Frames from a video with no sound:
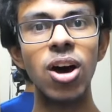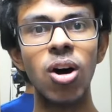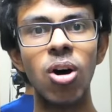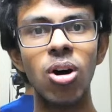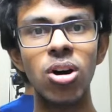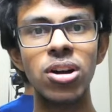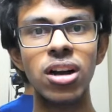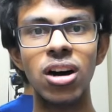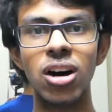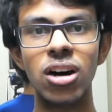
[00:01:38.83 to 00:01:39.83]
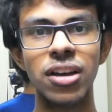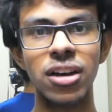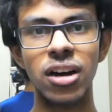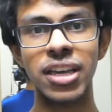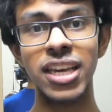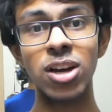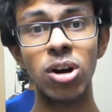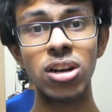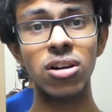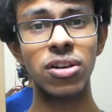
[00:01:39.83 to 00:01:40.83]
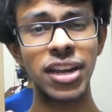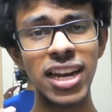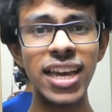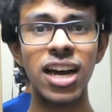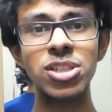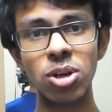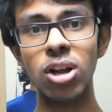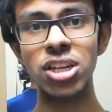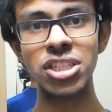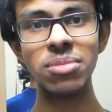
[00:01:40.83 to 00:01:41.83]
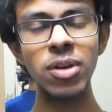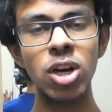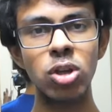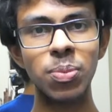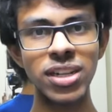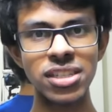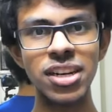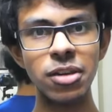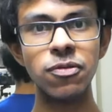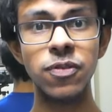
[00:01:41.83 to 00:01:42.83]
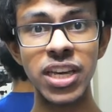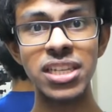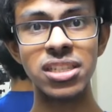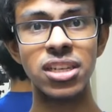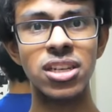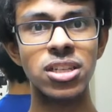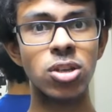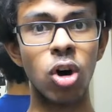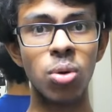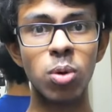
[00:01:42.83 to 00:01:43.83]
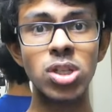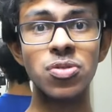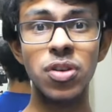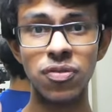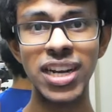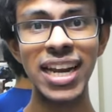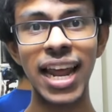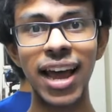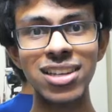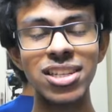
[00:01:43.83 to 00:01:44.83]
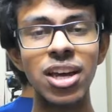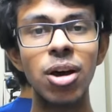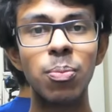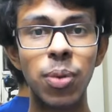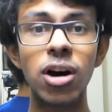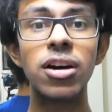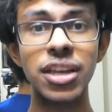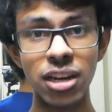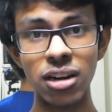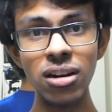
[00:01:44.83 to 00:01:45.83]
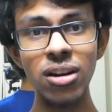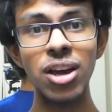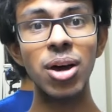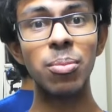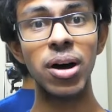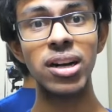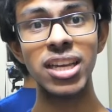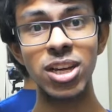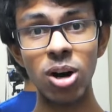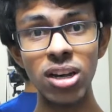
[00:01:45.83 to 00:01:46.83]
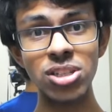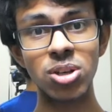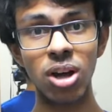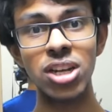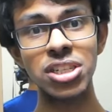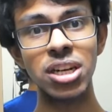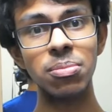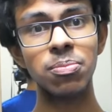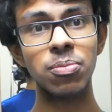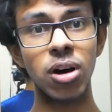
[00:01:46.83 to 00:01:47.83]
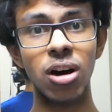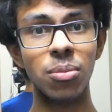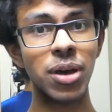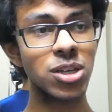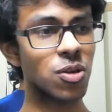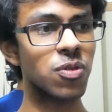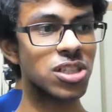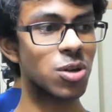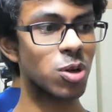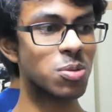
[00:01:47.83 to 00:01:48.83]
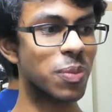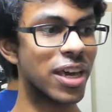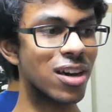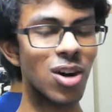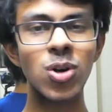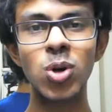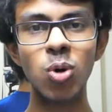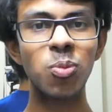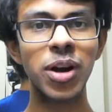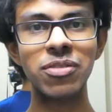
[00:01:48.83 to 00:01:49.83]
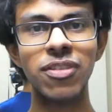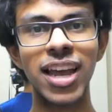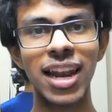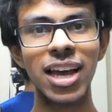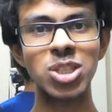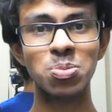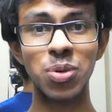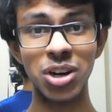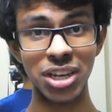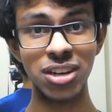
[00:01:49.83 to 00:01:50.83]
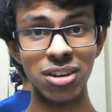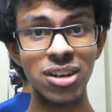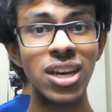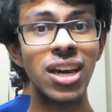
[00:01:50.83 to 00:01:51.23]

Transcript: or he got a really high scholarship. So Princeton ki fees is almost 50 lakhs per year, but he got a scholarship because of which he was paying around 2.5 lakhs per year,